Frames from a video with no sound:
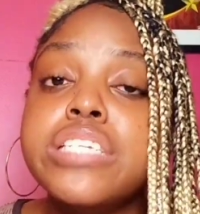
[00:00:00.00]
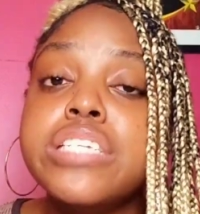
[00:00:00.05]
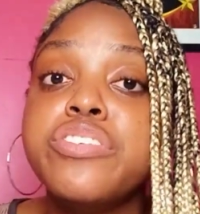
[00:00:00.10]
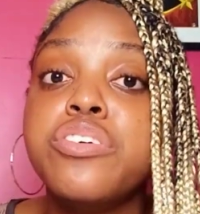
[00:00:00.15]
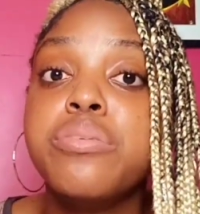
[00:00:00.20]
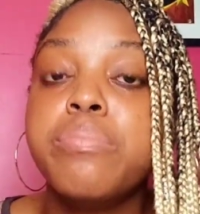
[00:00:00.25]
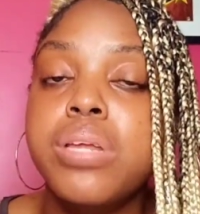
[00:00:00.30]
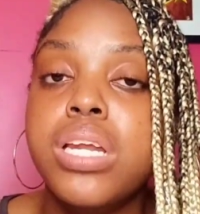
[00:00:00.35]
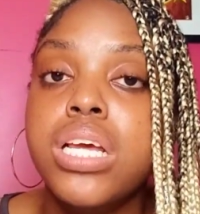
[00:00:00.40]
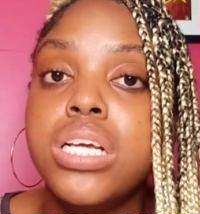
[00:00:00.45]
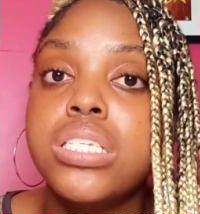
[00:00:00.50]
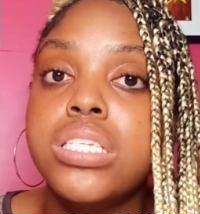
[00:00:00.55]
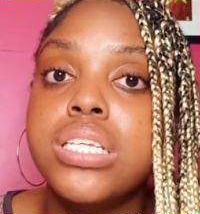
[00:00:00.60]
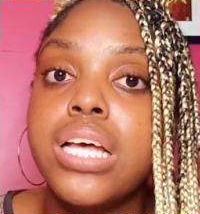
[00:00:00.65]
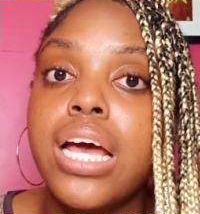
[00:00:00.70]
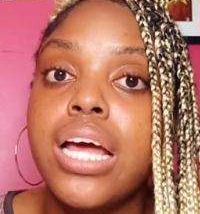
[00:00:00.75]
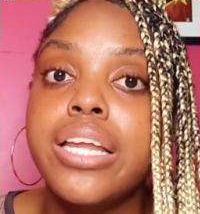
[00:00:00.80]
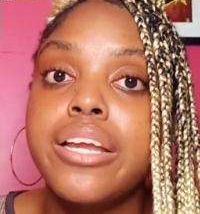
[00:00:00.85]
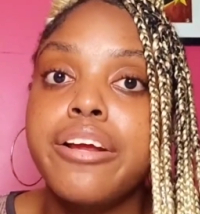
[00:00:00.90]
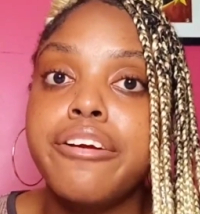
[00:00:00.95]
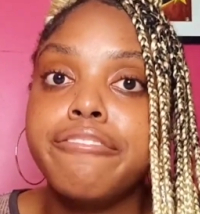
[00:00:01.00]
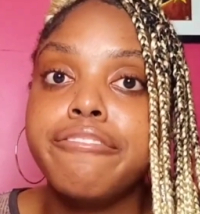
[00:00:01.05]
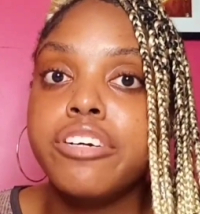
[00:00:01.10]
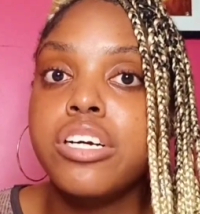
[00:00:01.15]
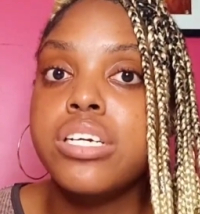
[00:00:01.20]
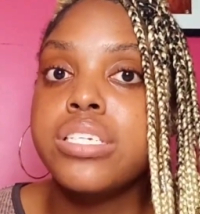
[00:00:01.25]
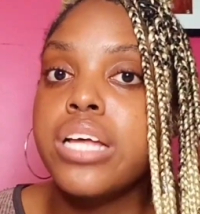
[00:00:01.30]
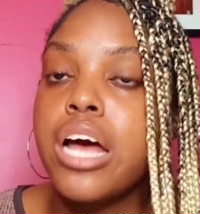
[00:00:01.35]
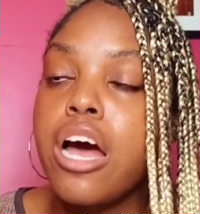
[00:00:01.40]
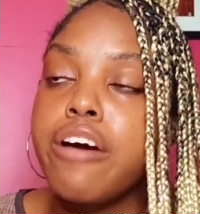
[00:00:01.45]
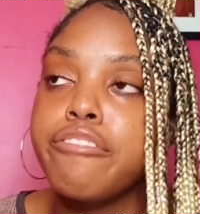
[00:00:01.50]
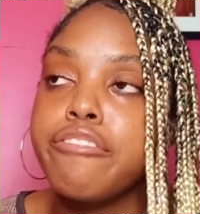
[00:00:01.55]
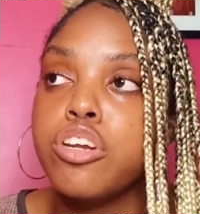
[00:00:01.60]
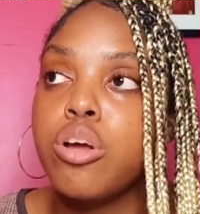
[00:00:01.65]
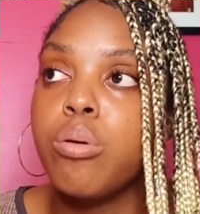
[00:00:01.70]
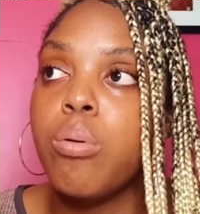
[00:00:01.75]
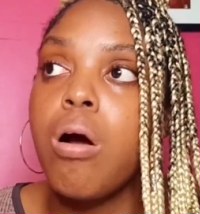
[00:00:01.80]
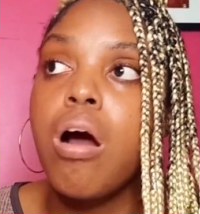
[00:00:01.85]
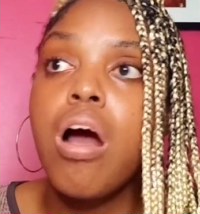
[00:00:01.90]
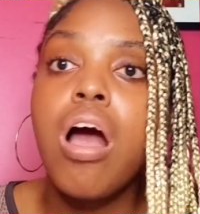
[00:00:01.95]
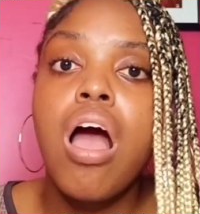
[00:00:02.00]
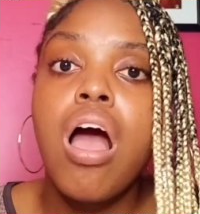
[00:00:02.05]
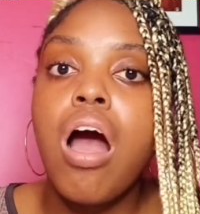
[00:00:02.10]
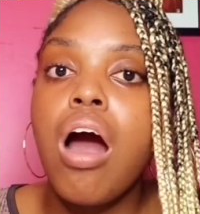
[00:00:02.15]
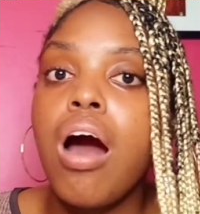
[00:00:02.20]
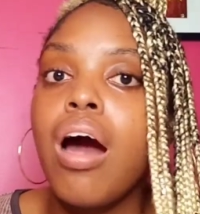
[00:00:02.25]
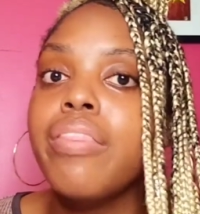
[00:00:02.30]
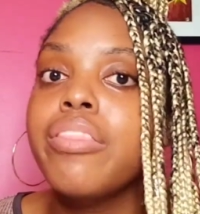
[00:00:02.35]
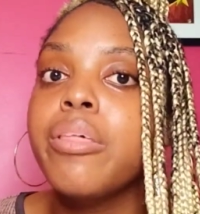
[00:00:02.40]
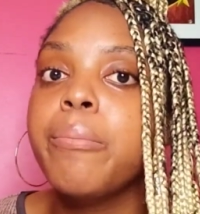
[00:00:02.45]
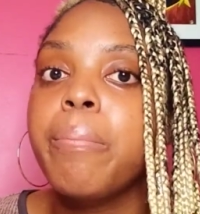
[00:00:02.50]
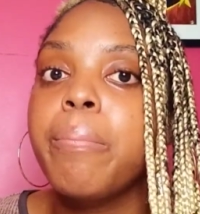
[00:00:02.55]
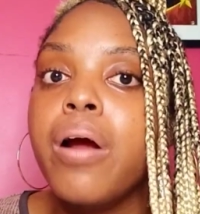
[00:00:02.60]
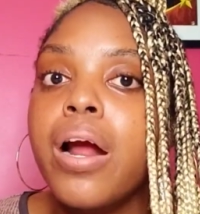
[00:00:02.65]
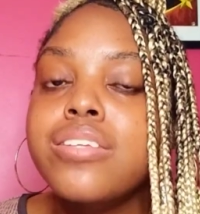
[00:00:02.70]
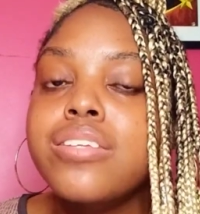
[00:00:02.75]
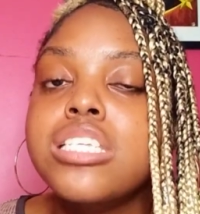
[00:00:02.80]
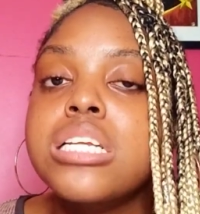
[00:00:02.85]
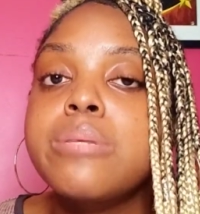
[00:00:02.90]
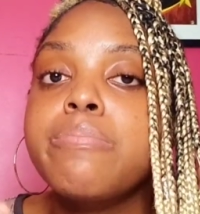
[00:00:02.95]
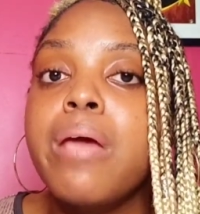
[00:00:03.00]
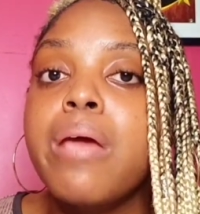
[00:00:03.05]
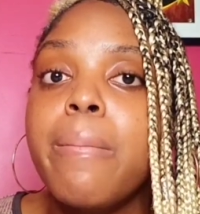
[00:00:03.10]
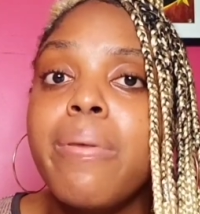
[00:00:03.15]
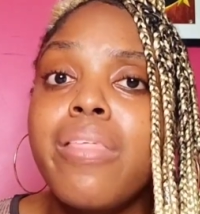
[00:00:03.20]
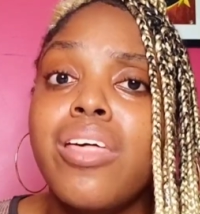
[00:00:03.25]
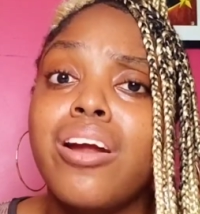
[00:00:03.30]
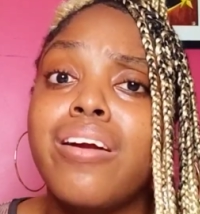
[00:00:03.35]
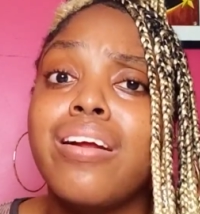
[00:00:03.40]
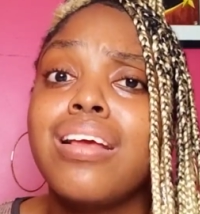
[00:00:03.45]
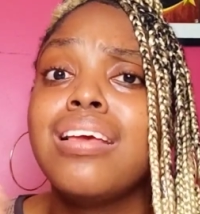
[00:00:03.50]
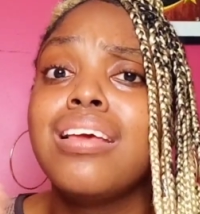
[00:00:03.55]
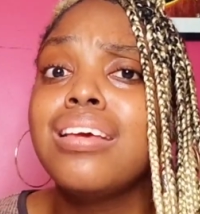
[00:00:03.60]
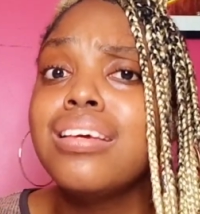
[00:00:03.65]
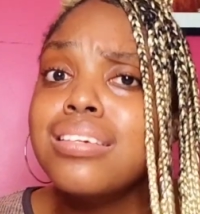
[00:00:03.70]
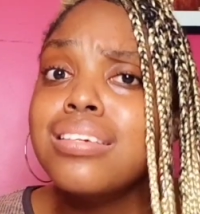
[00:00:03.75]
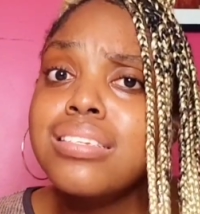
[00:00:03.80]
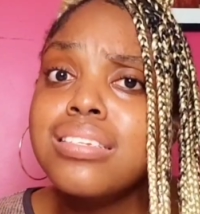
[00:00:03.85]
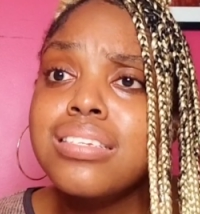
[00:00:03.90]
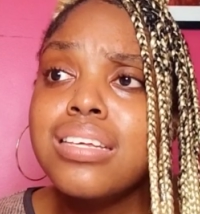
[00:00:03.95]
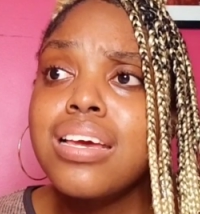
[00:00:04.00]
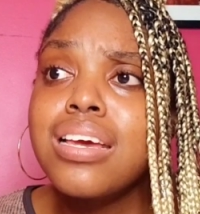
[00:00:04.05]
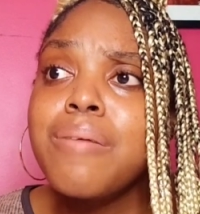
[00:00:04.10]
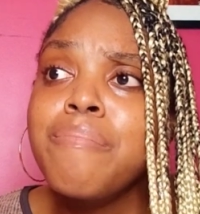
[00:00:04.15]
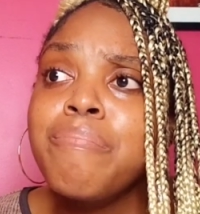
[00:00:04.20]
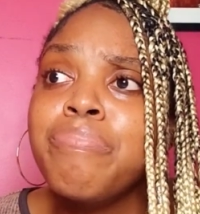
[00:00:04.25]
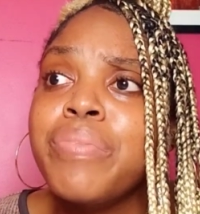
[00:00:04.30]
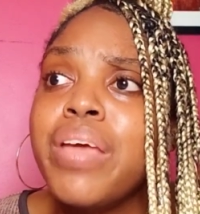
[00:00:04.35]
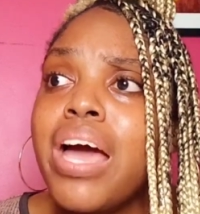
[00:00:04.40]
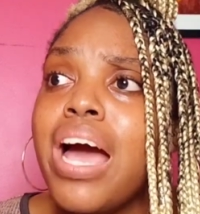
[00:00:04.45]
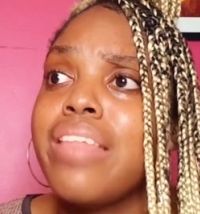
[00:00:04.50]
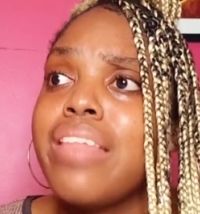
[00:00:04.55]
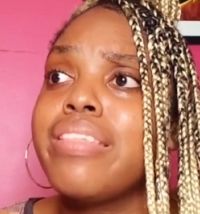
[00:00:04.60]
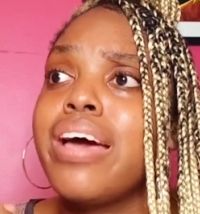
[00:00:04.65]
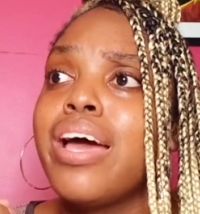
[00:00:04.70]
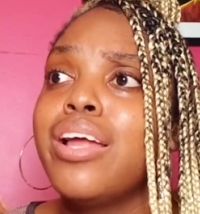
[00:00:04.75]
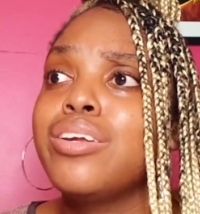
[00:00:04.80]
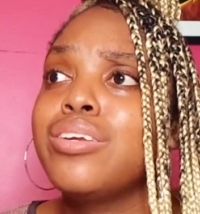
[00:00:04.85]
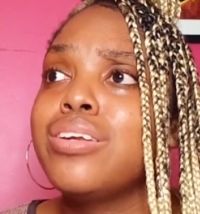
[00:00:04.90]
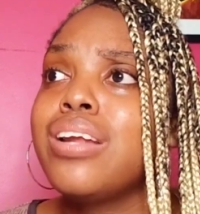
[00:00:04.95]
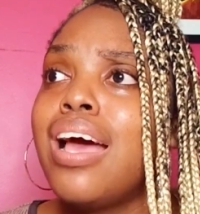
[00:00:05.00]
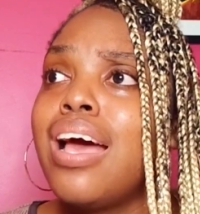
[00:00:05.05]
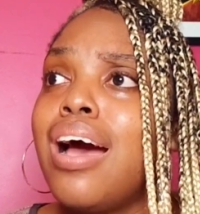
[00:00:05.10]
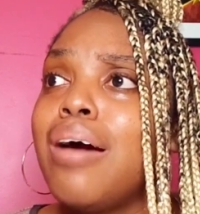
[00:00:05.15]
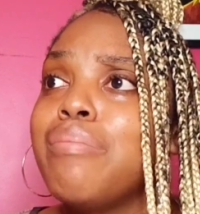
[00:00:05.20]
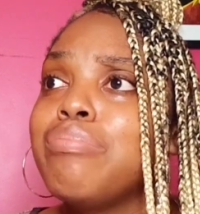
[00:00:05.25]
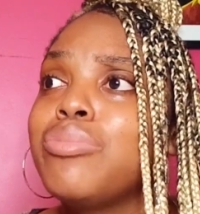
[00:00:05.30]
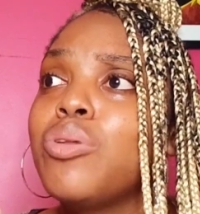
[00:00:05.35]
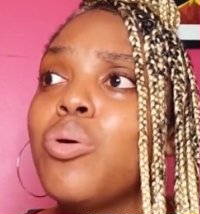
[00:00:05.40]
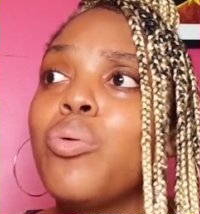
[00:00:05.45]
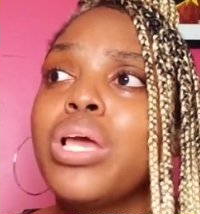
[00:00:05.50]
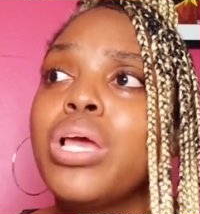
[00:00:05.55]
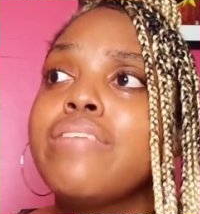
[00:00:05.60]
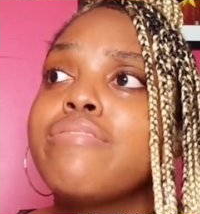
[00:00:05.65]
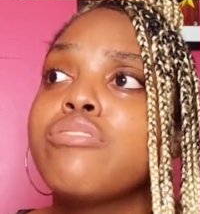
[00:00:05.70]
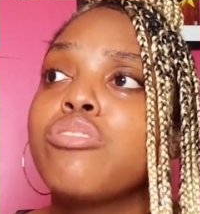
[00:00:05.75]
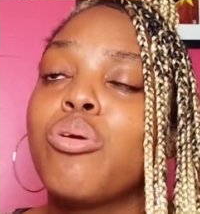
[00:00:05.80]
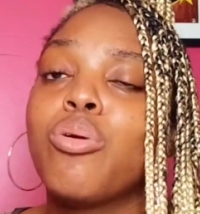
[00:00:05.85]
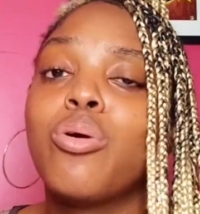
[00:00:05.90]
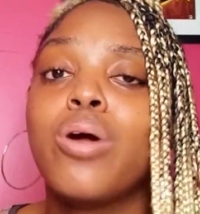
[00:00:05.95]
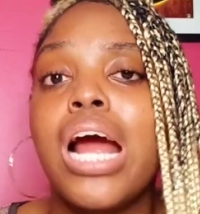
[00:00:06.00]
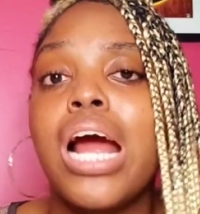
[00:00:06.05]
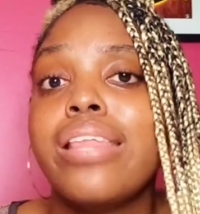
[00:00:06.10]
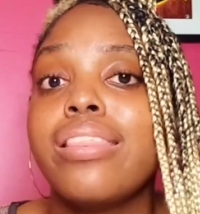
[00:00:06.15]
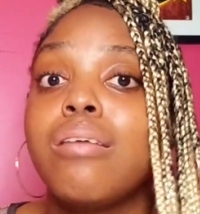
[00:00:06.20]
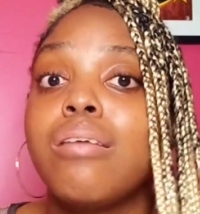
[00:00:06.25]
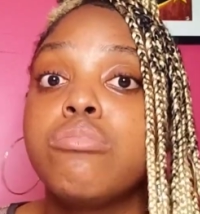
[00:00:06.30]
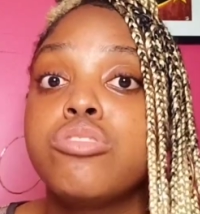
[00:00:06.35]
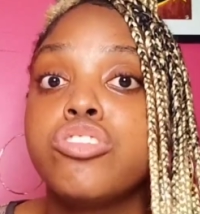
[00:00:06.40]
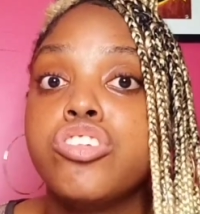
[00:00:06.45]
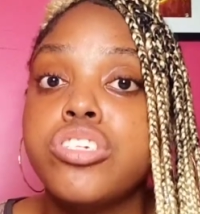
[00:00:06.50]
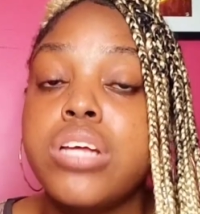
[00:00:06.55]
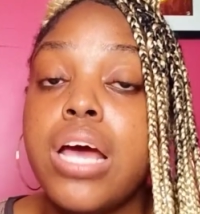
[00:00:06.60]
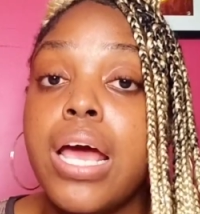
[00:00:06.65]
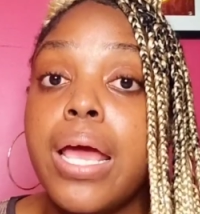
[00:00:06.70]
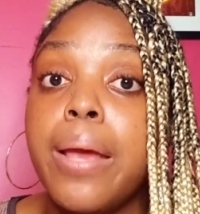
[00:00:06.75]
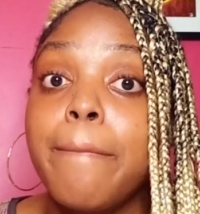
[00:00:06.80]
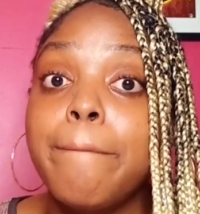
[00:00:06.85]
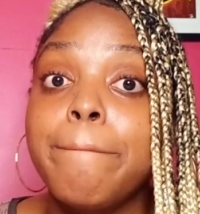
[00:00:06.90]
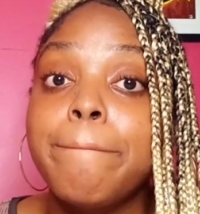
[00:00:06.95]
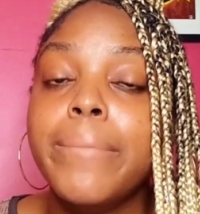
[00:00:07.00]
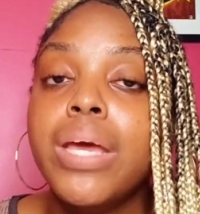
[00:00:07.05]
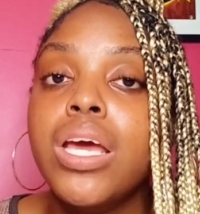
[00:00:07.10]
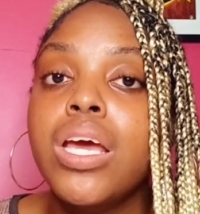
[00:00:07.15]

minutes and your first half an hour on the parts of the paper that are easy and that don't even require that much time.